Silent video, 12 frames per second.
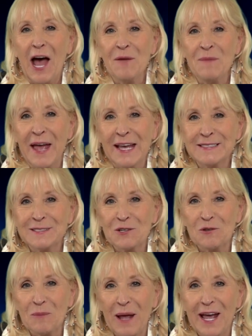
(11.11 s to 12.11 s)
I'm
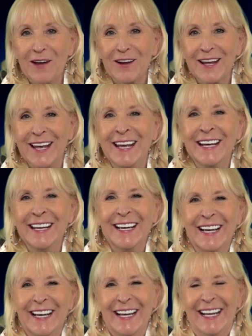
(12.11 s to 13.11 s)
Esther Berry
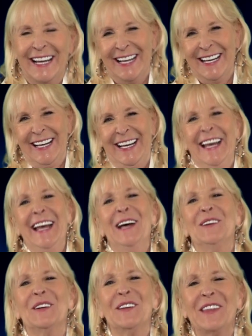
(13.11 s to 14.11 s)

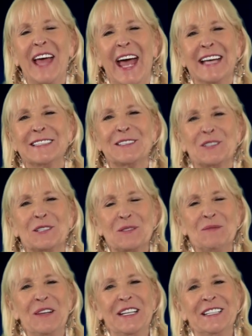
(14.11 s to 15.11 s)
with Esther's
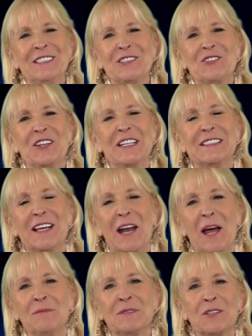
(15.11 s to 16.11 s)
Ministries, and
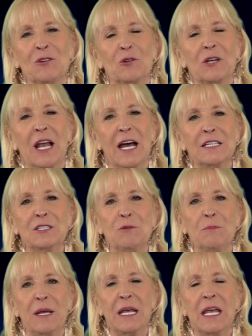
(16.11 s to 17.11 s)
I'm so glad to
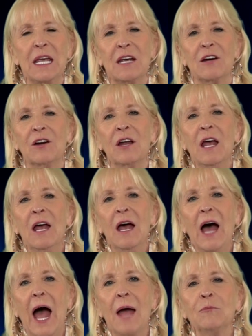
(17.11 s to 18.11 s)
be here.
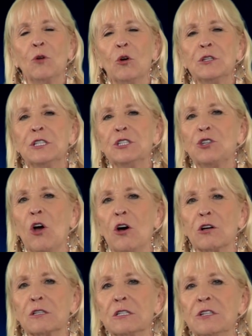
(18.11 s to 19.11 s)
I'm going to
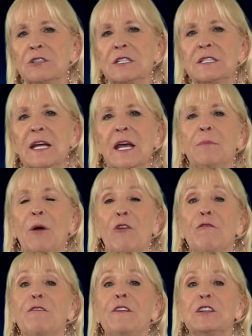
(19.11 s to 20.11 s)
talk to you today
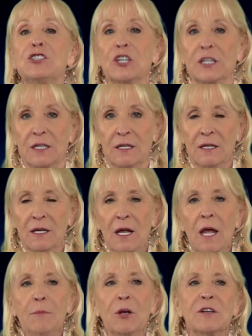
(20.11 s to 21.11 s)
about vision,
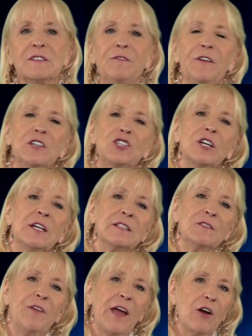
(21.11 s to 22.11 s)
because vision
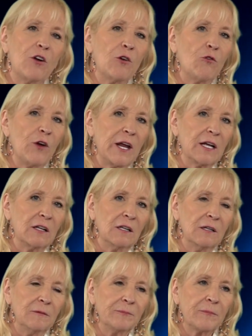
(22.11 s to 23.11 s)
is very
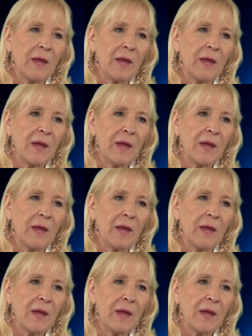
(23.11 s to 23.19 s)
real,